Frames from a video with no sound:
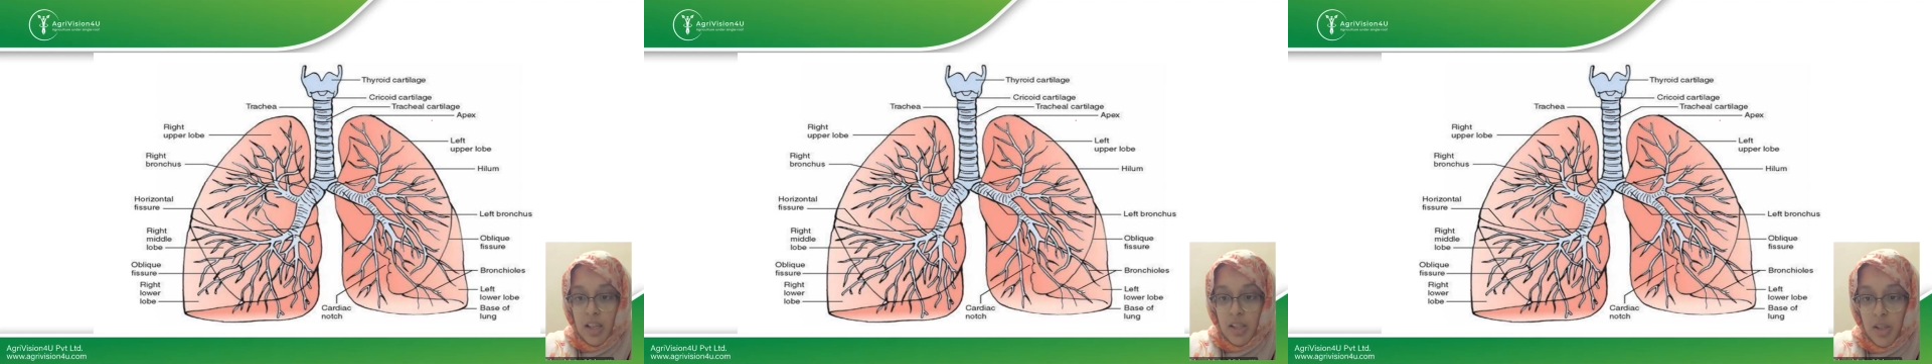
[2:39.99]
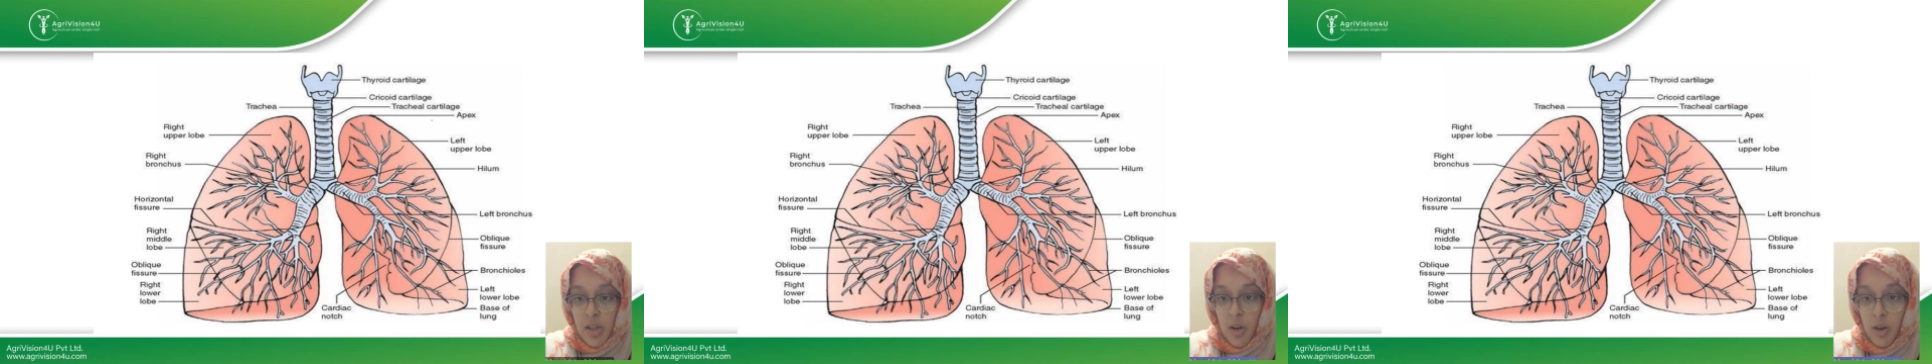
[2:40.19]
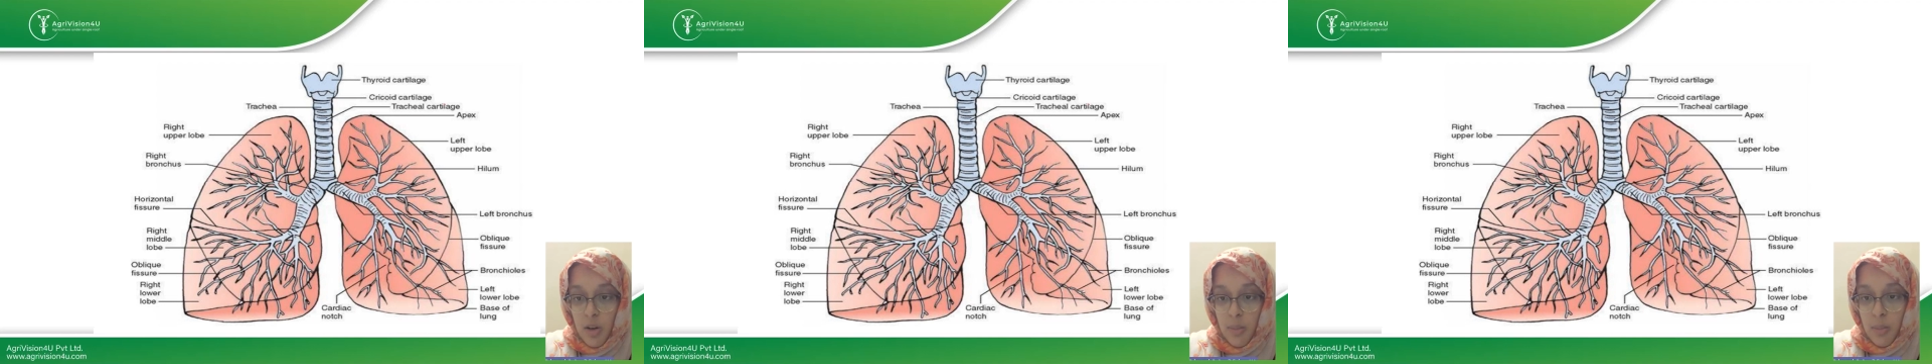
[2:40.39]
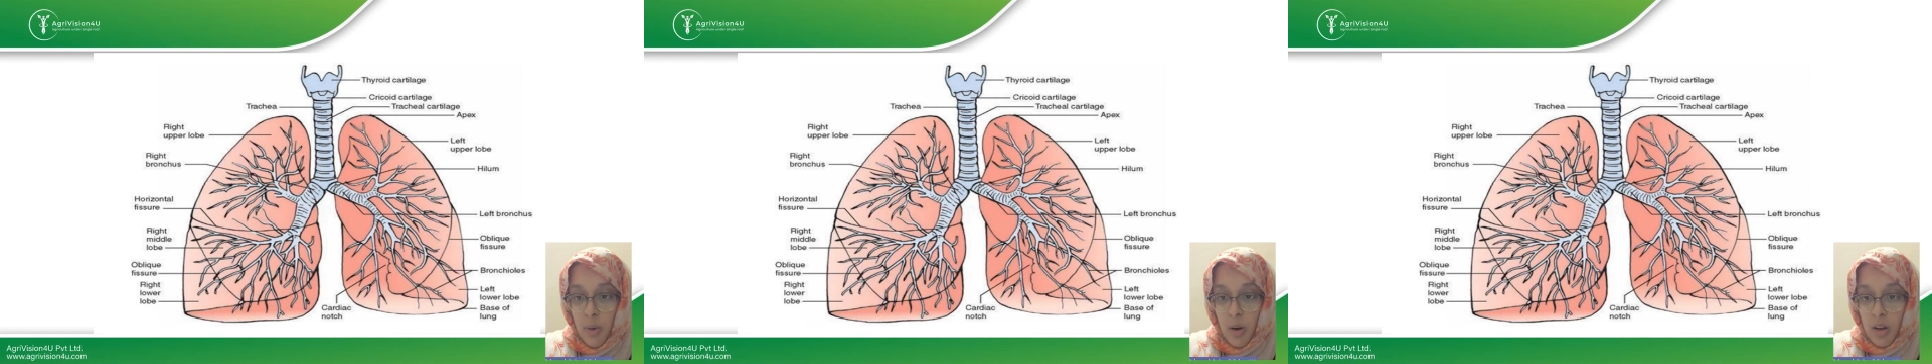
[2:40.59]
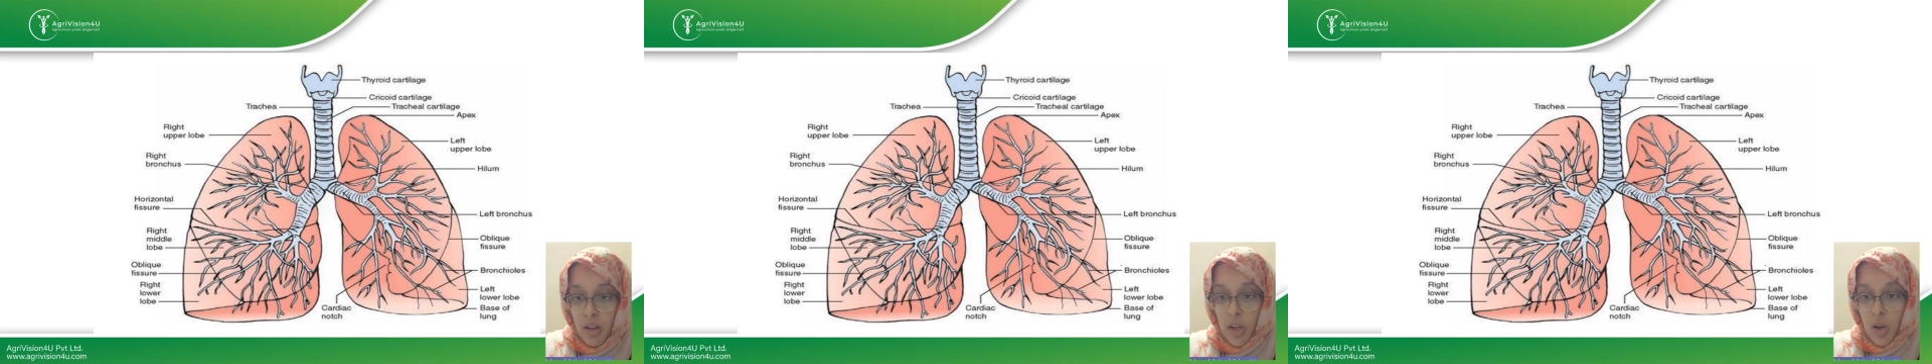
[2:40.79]
is your
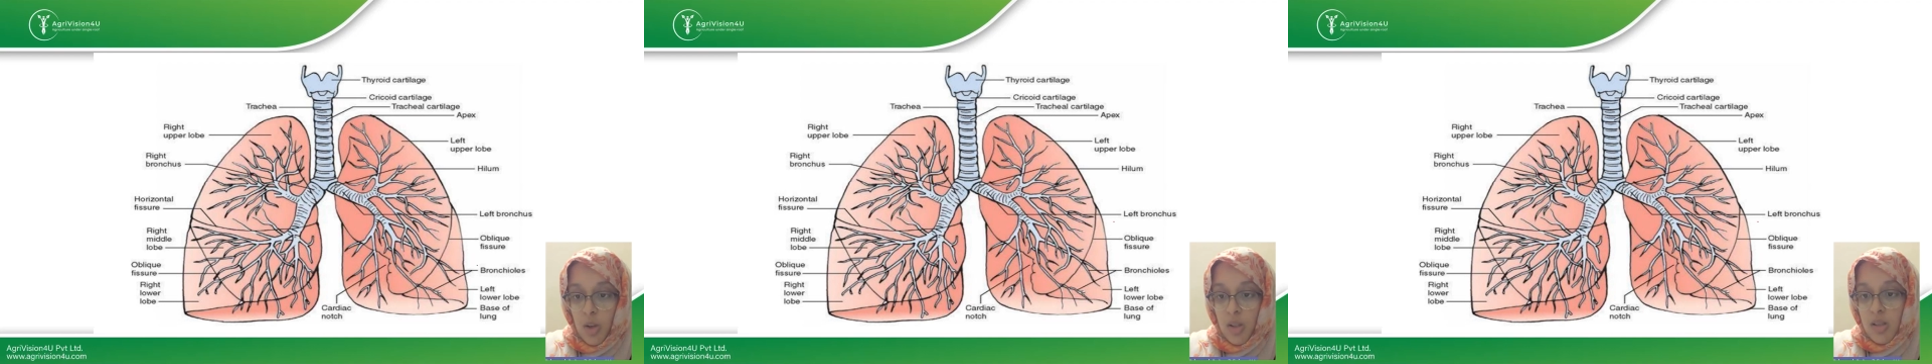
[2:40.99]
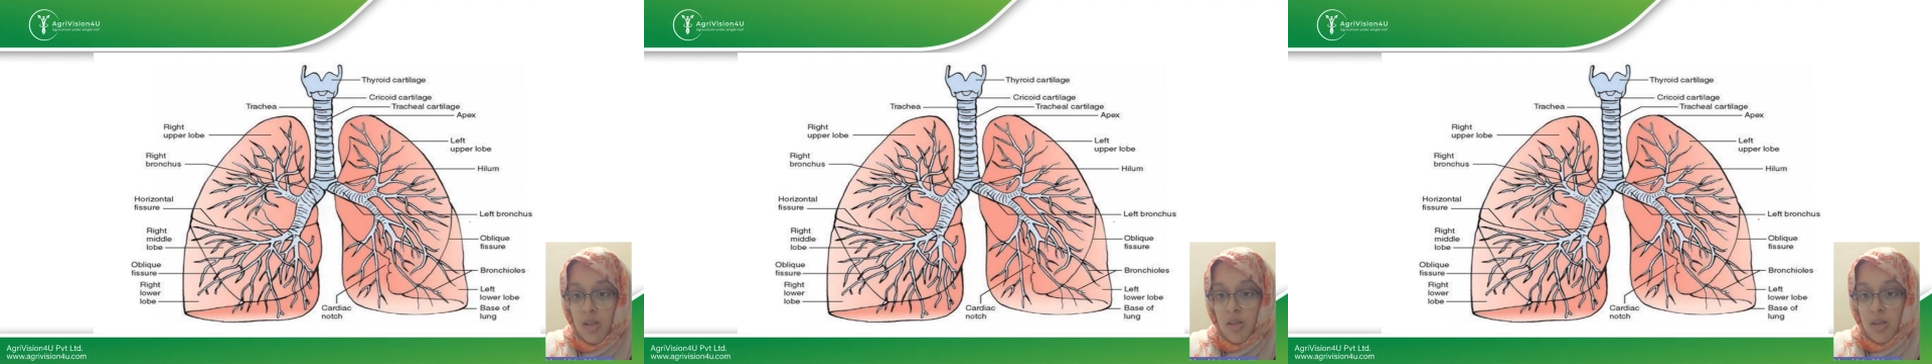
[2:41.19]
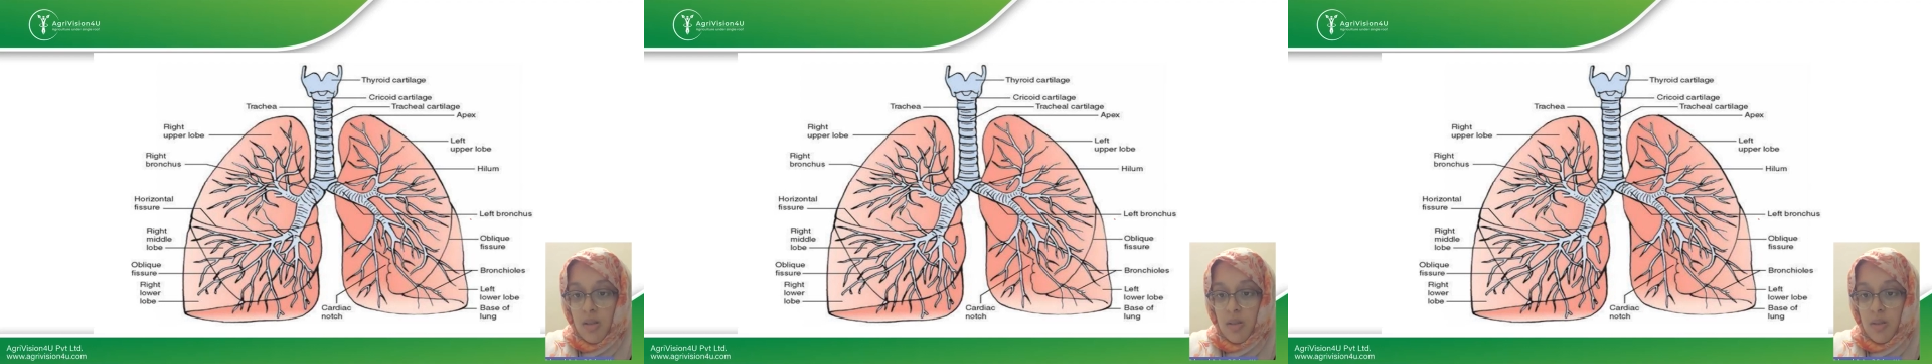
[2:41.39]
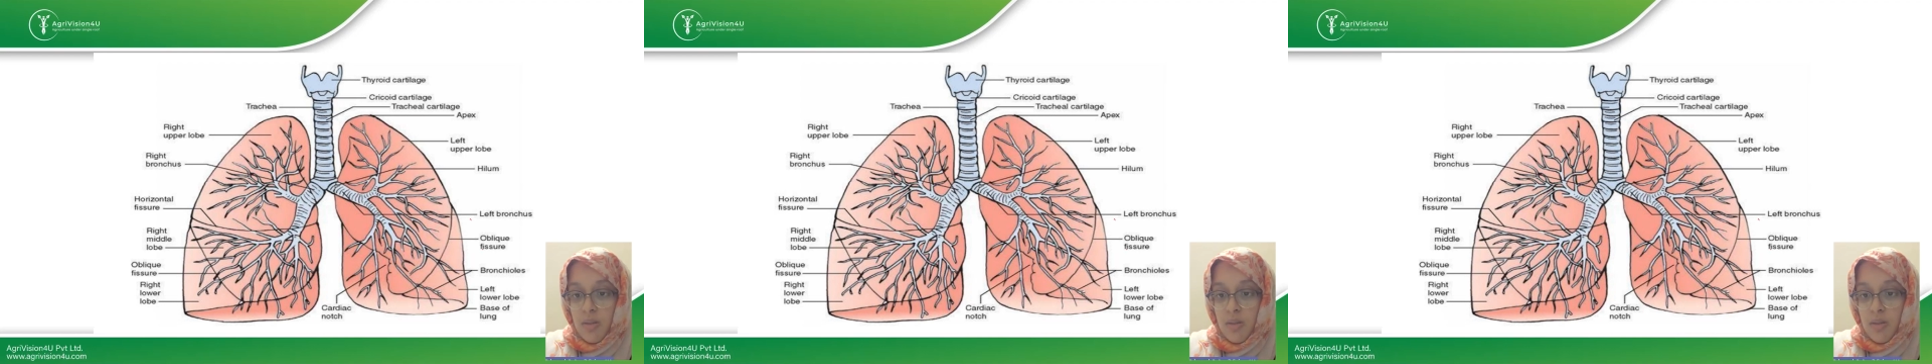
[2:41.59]
bronchioles.